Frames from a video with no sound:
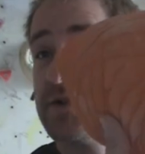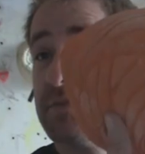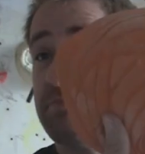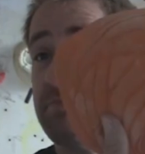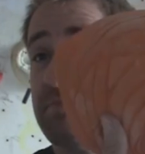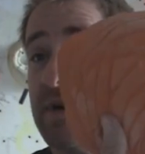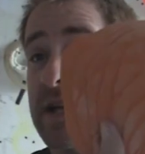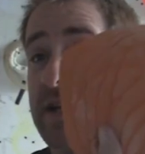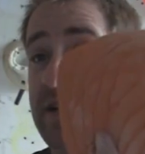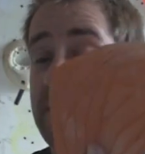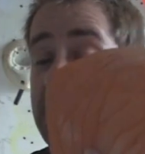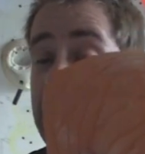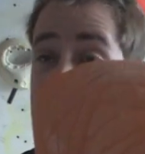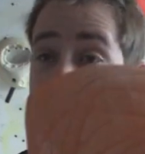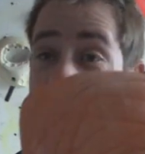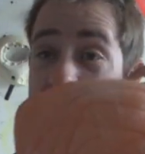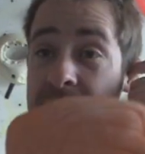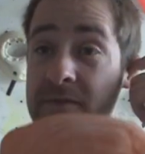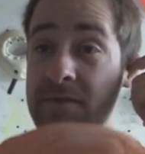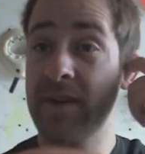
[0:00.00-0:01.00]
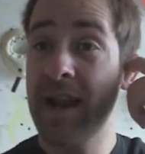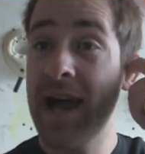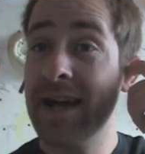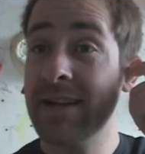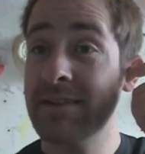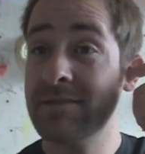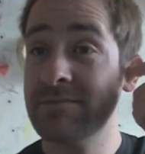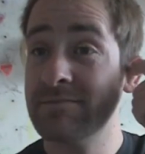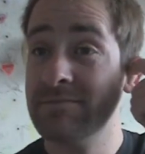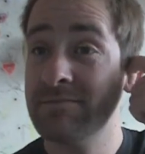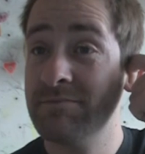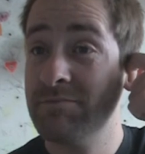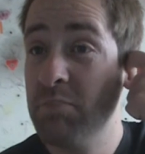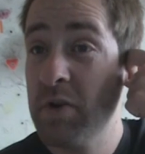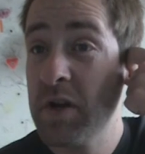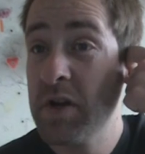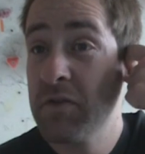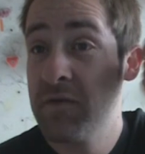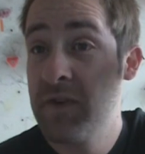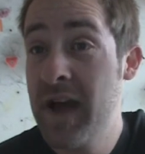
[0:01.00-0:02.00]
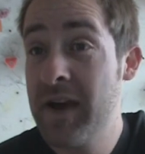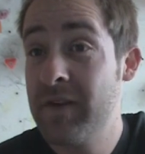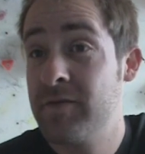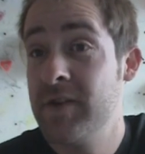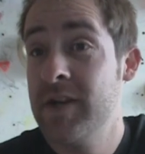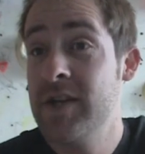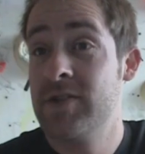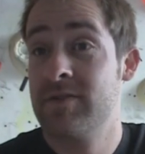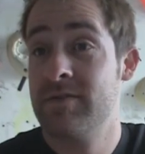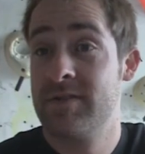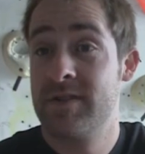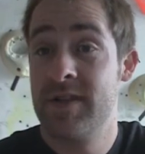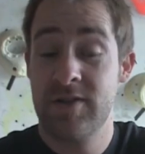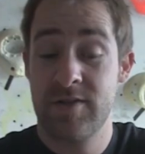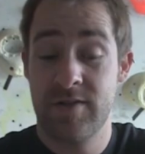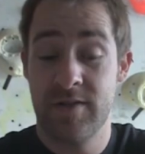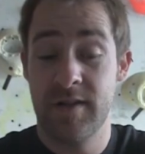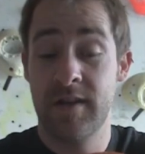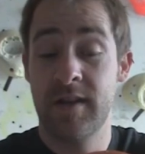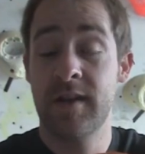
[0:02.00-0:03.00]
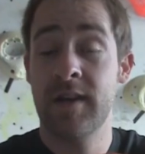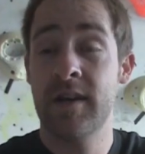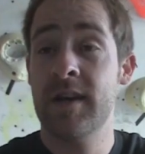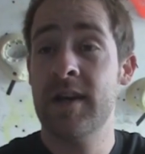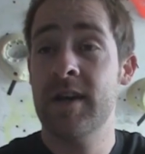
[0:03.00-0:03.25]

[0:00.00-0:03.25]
big flat feature essentially.